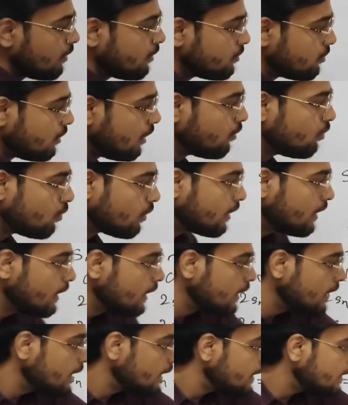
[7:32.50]
So now
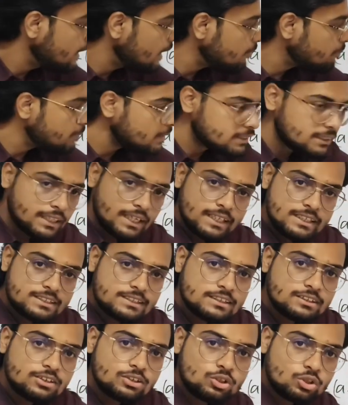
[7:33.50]
look, A plus A is
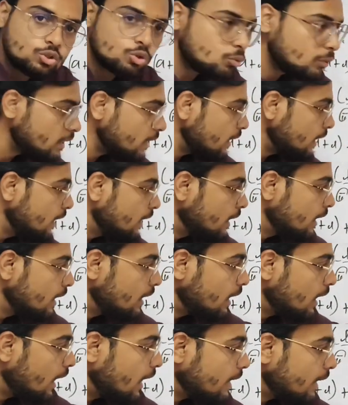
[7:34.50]
2A
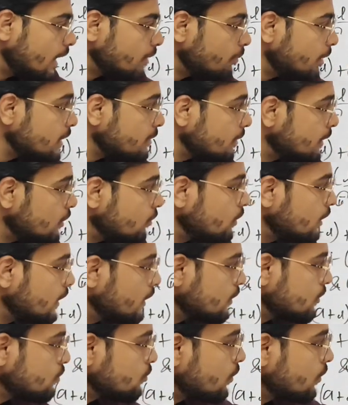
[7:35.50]
and n minus 1 into
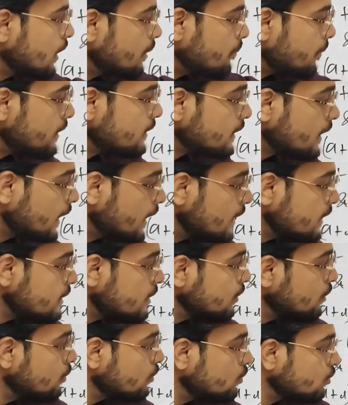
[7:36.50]
D. So A plus A is
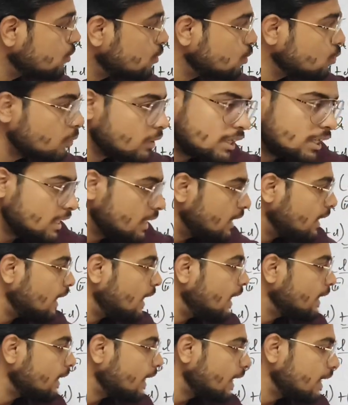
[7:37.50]
2A
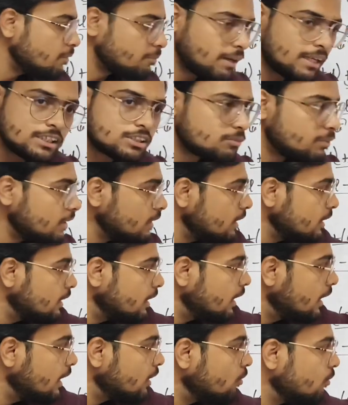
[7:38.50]
and n minus 1
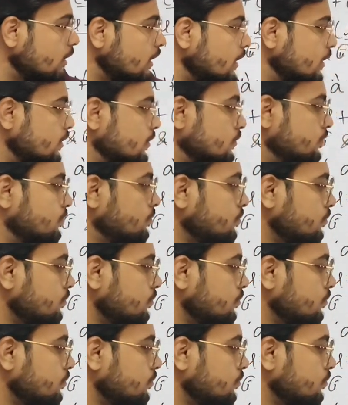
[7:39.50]
into D.